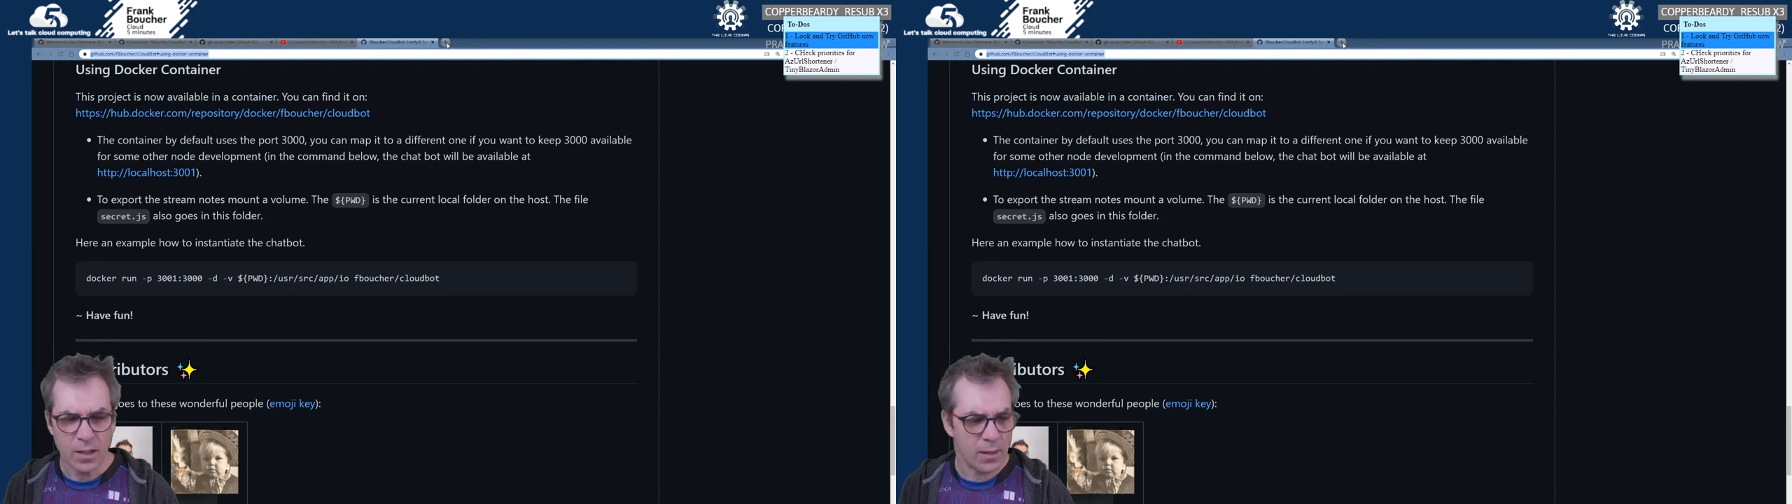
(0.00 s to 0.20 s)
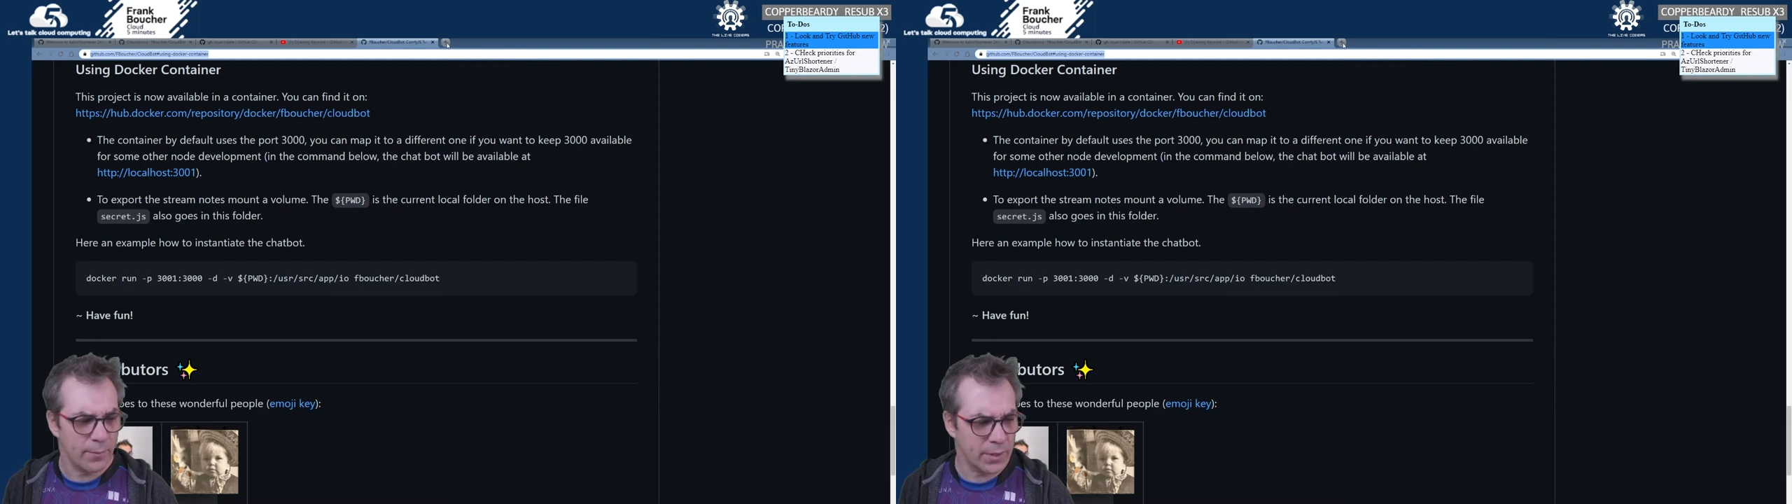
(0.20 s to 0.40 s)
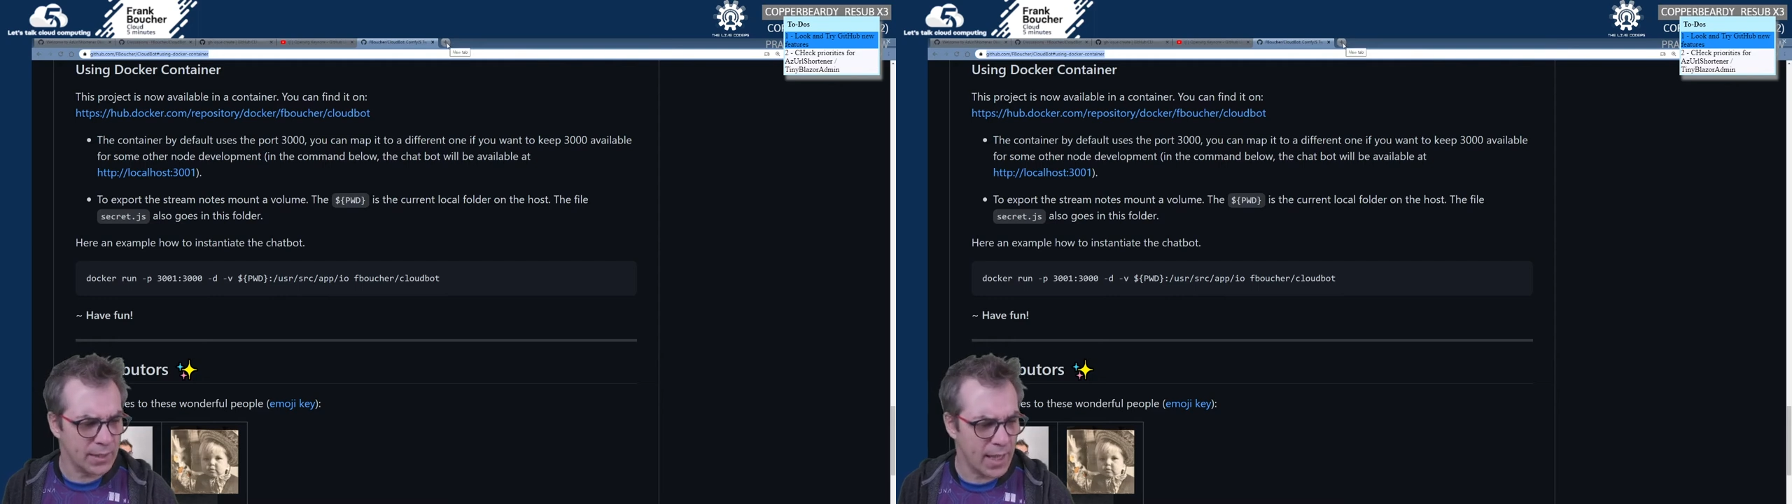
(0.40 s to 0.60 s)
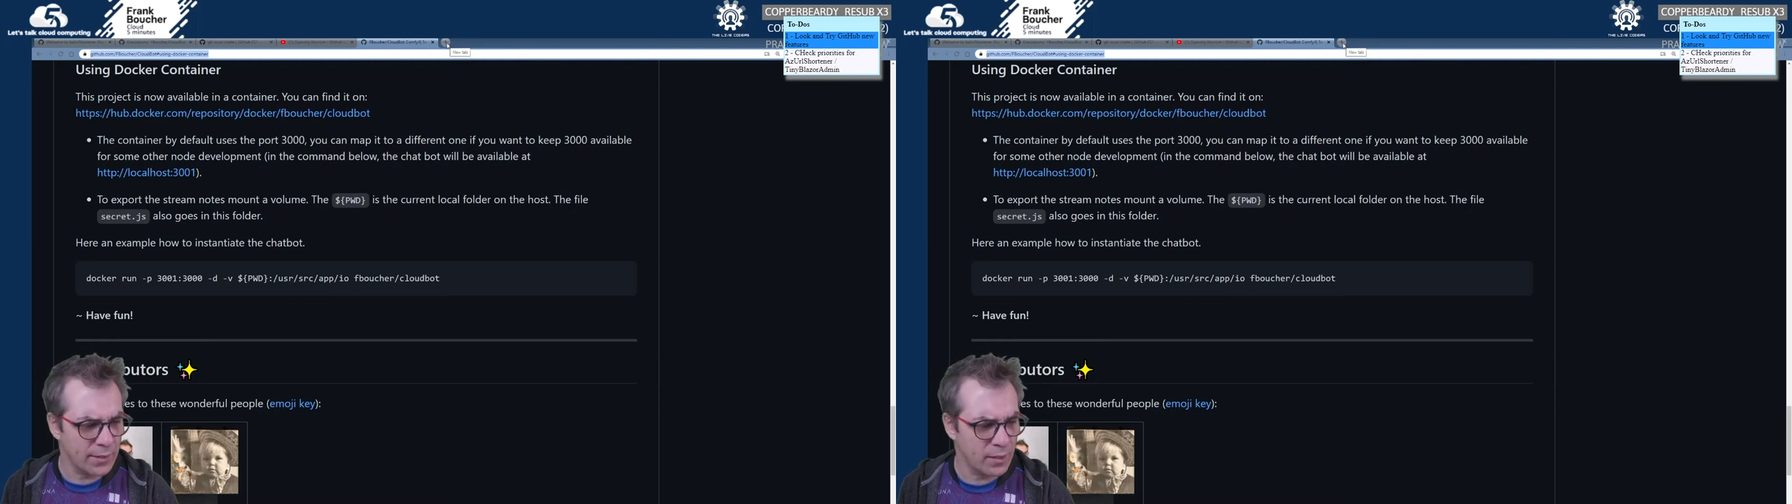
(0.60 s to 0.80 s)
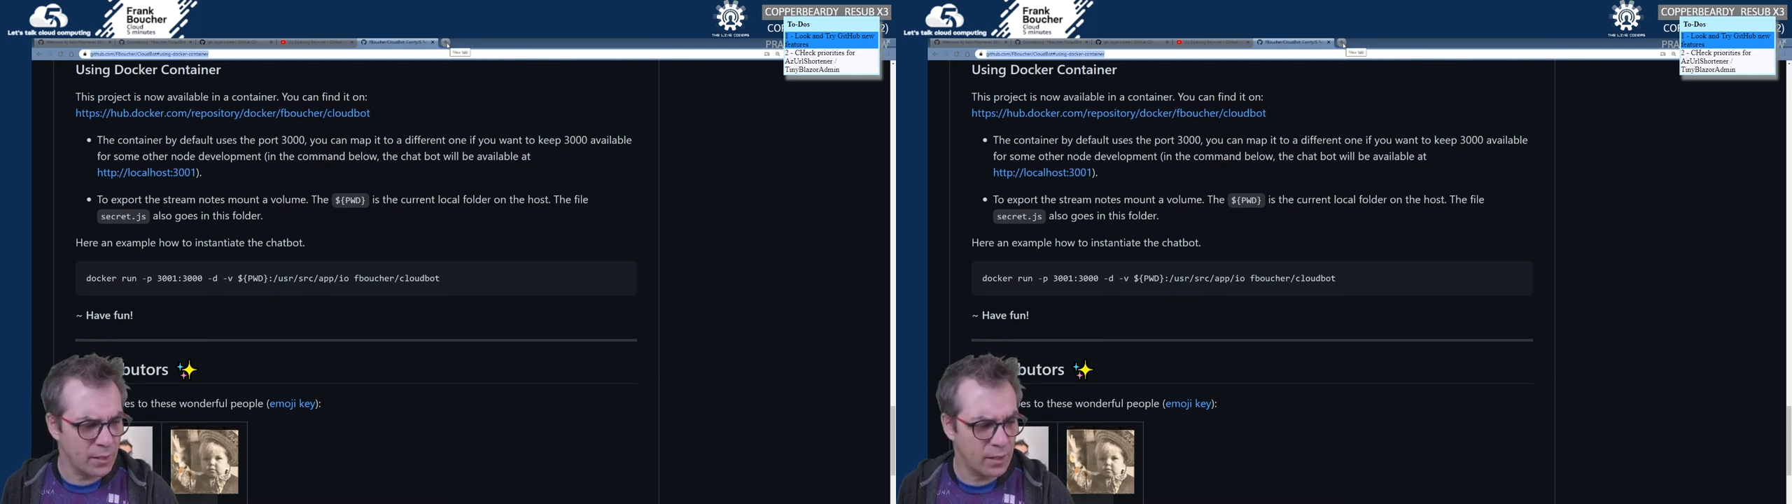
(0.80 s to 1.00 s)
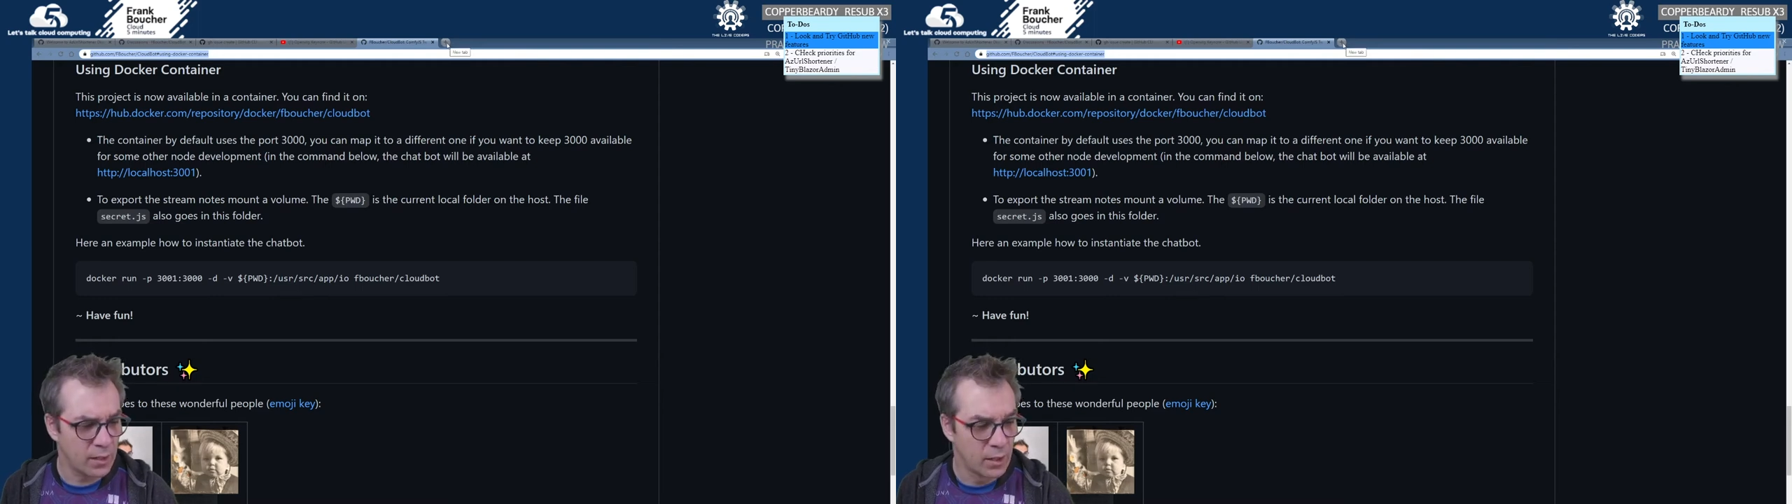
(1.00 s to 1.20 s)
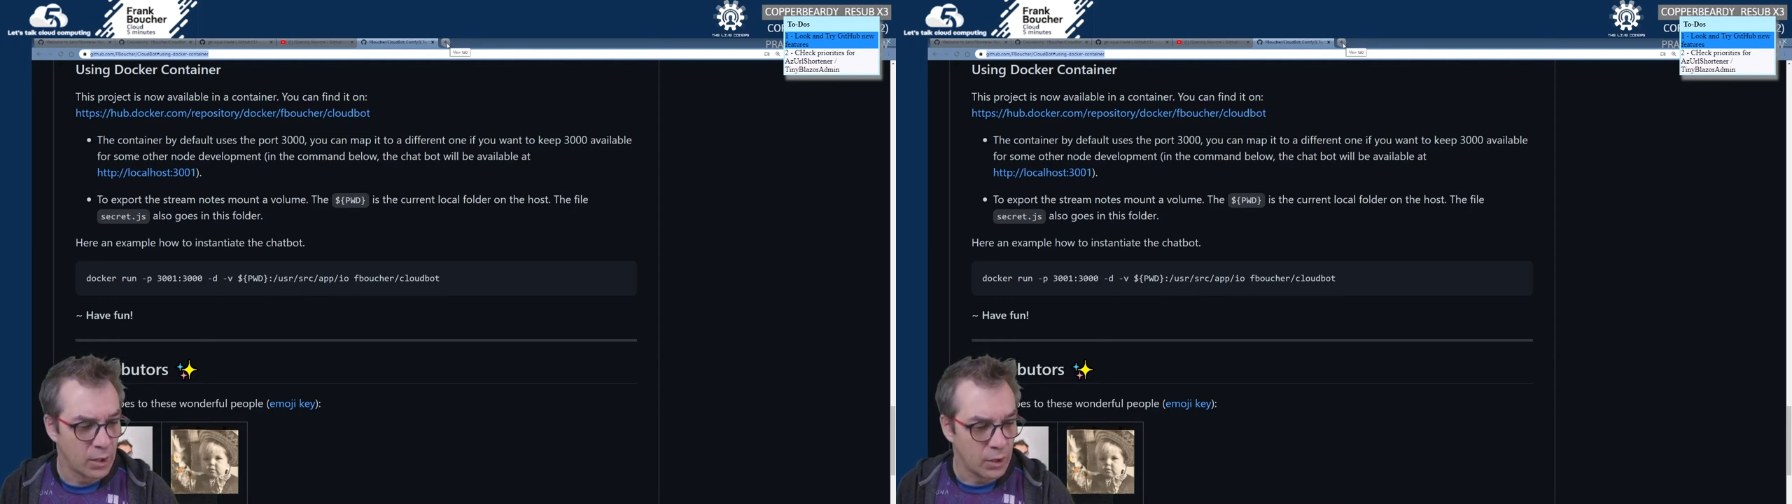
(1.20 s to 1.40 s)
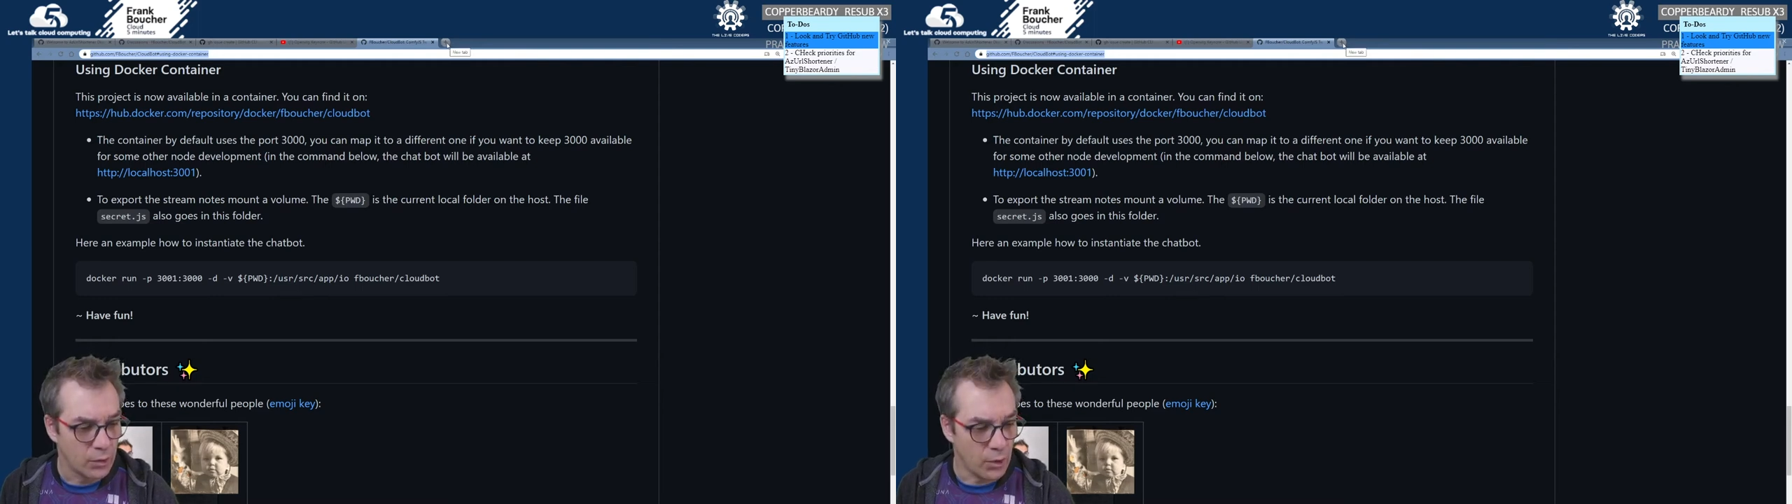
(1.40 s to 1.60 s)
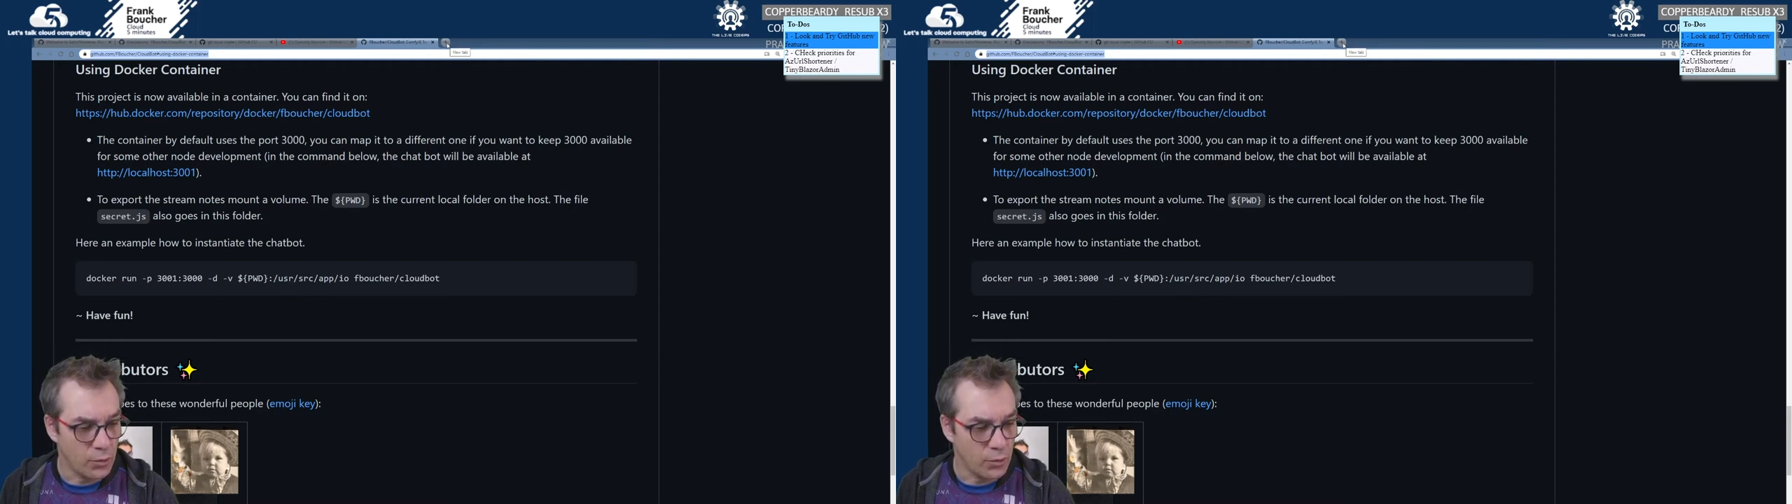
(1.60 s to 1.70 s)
But yeah, the the